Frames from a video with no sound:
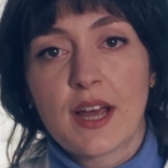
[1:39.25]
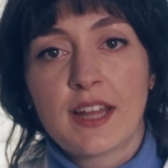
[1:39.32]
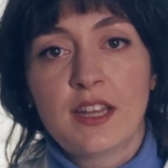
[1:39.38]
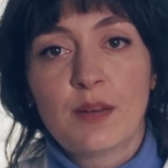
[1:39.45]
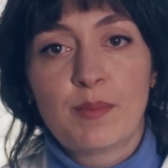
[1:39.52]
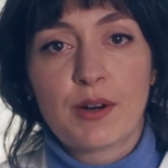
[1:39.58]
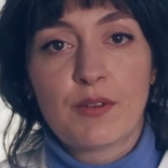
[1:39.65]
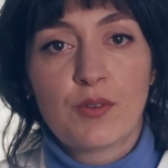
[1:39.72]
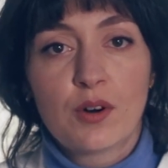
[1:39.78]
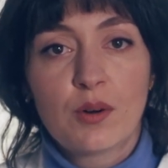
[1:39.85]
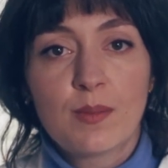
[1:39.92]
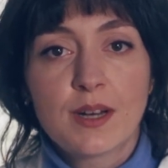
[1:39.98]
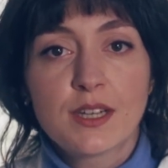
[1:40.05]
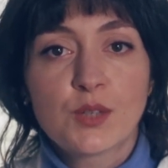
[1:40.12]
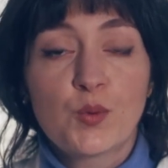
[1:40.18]
and the
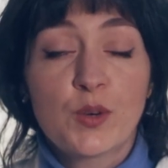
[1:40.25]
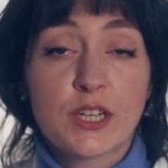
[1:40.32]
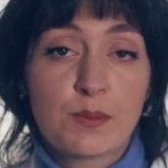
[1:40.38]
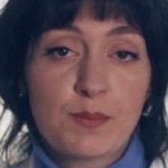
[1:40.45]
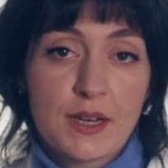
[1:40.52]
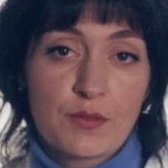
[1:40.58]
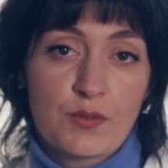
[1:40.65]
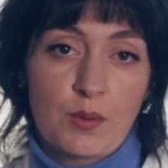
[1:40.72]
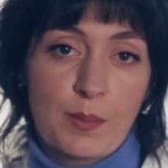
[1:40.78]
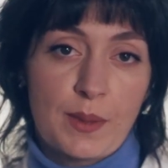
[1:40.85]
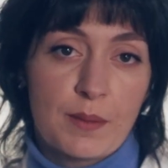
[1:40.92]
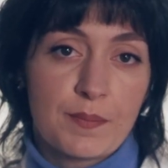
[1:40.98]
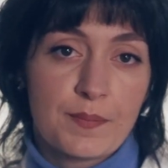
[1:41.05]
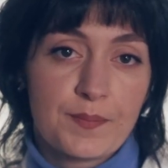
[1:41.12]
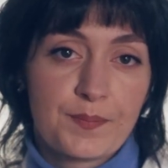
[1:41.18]
performance we expect from
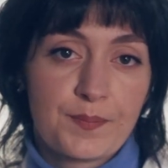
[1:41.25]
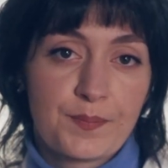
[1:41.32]
them.